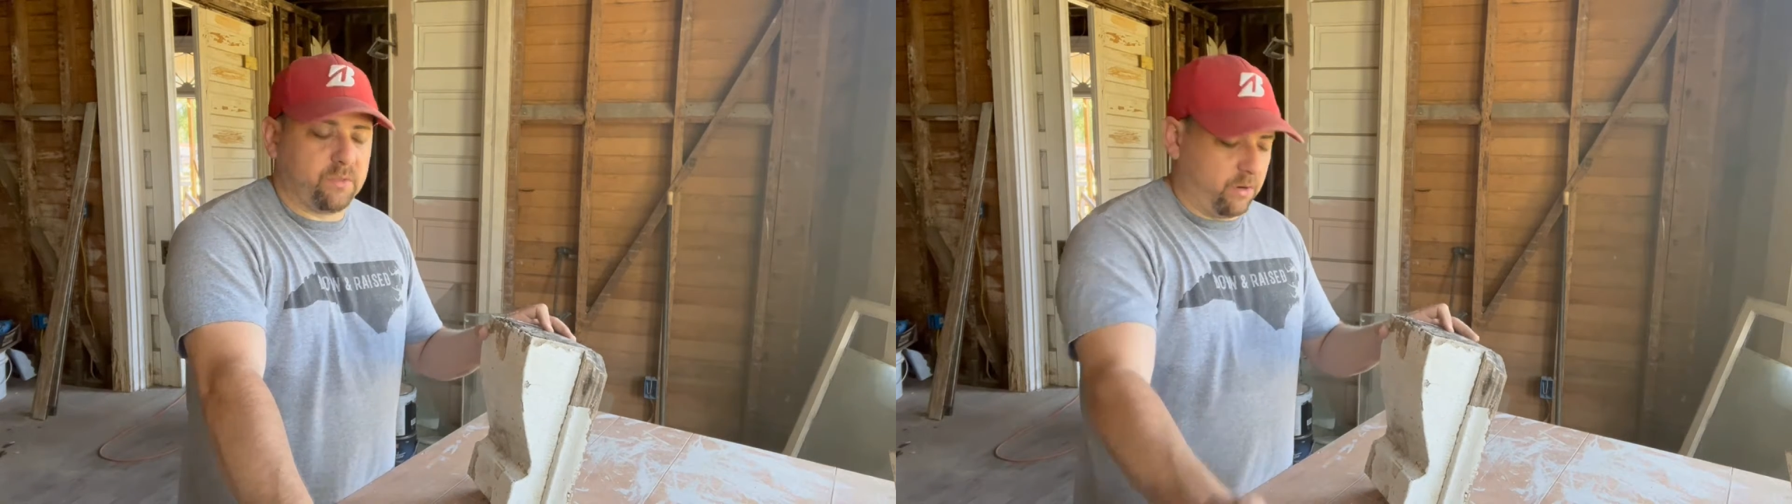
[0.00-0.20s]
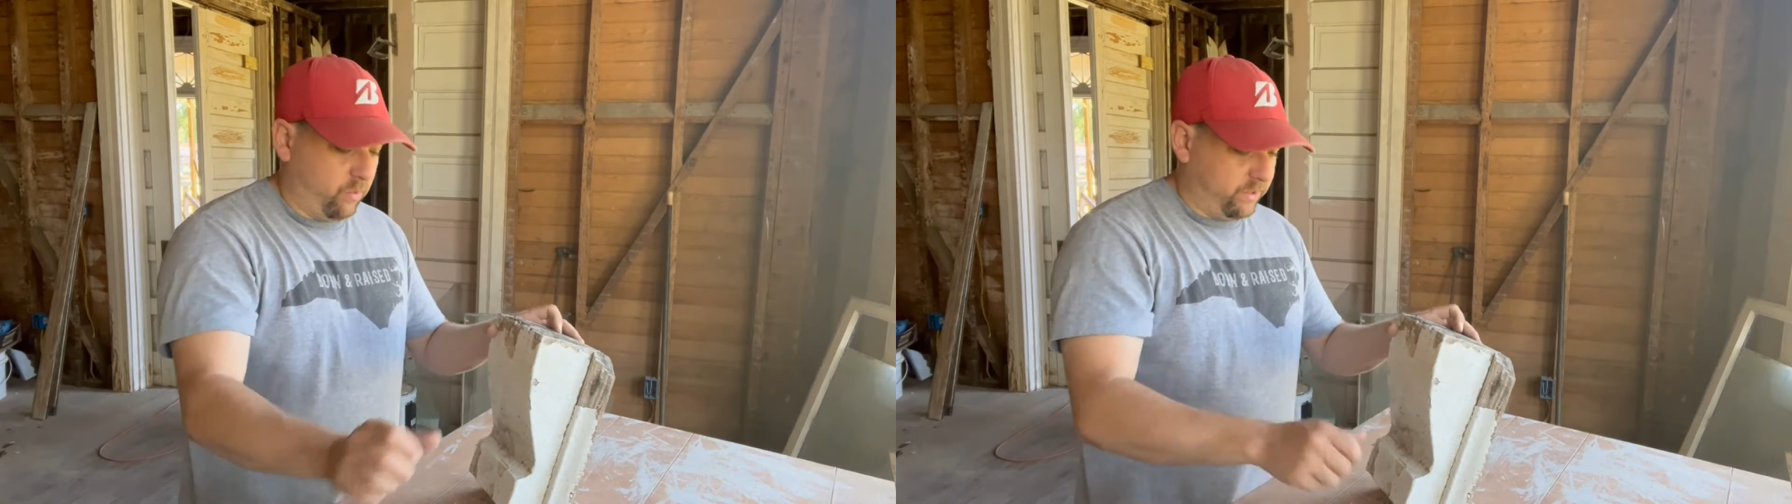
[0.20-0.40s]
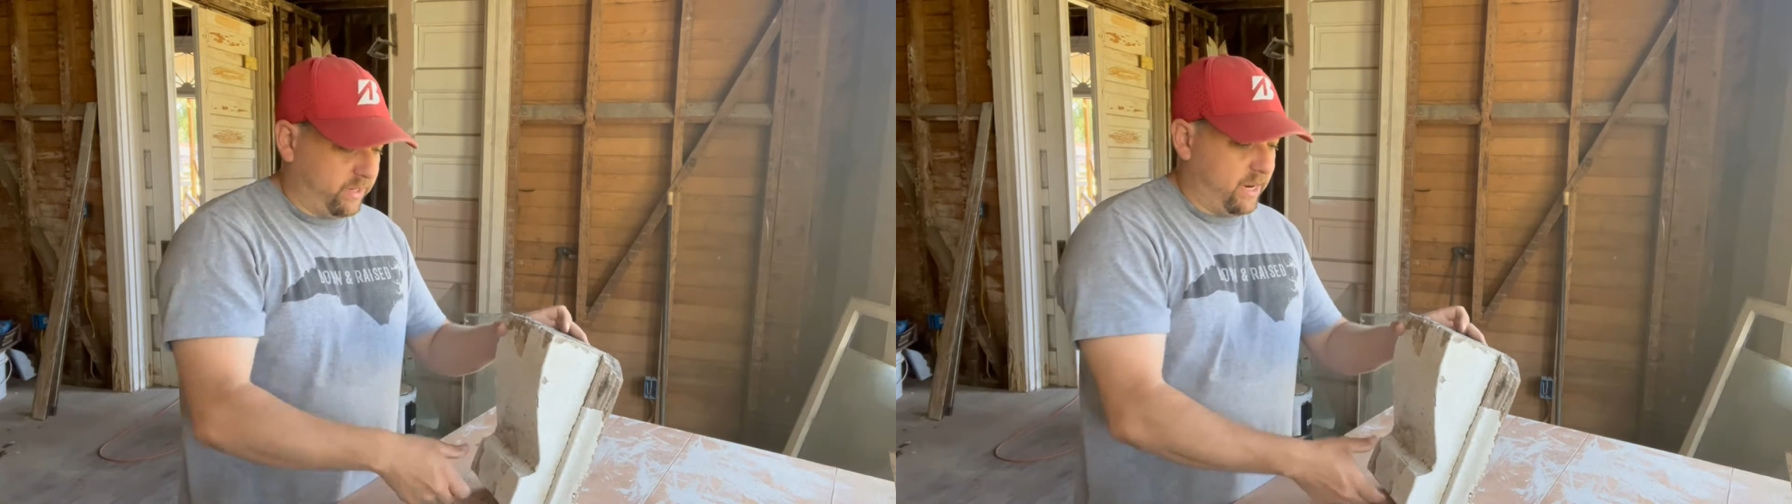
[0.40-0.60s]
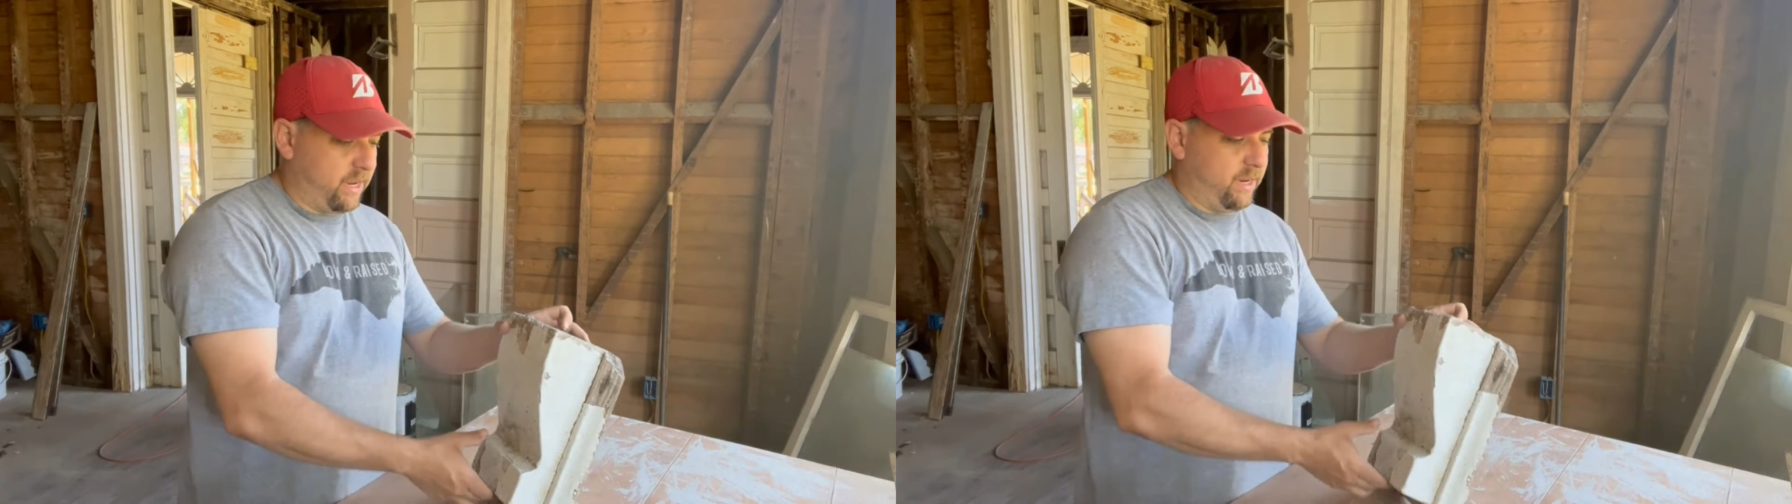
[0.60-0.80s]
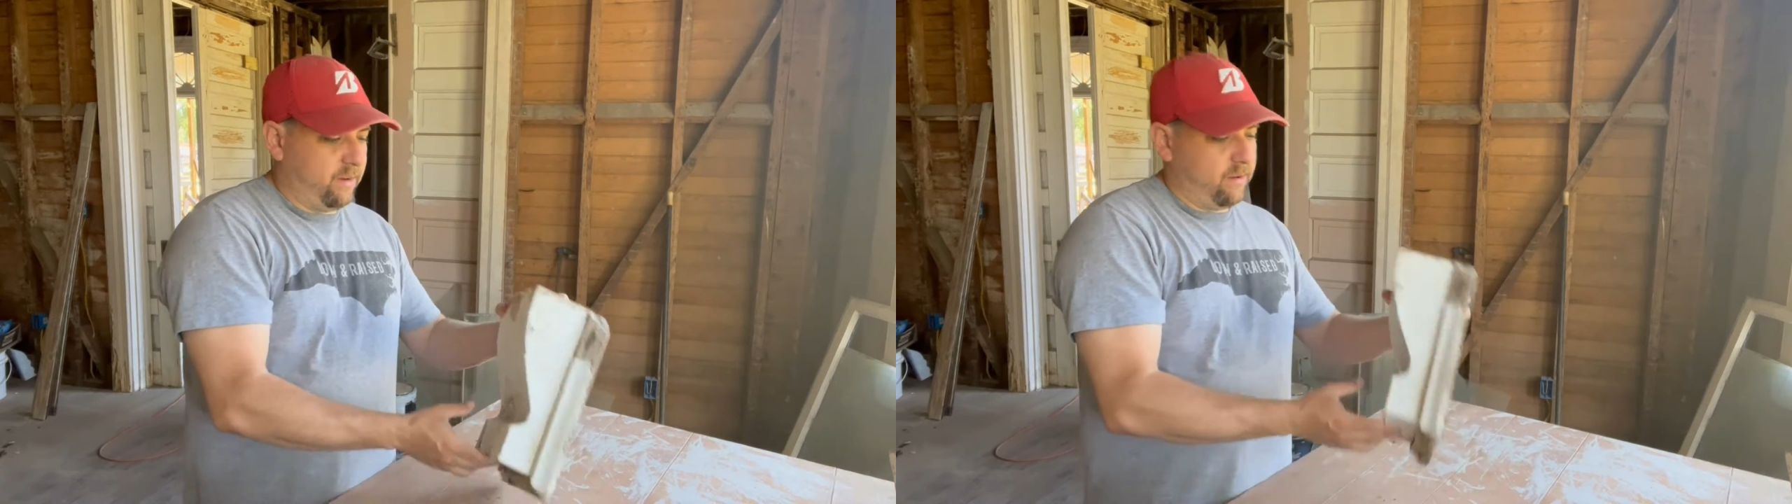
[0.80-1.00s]
So we're
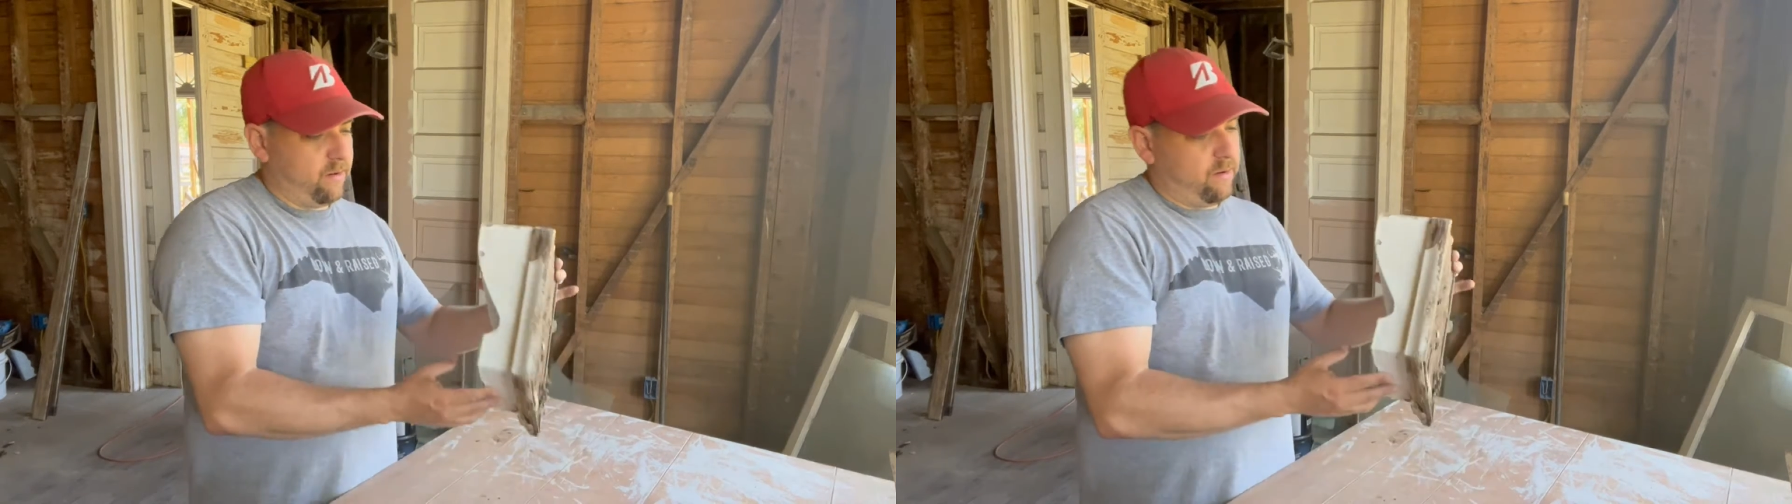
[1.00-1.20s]
taking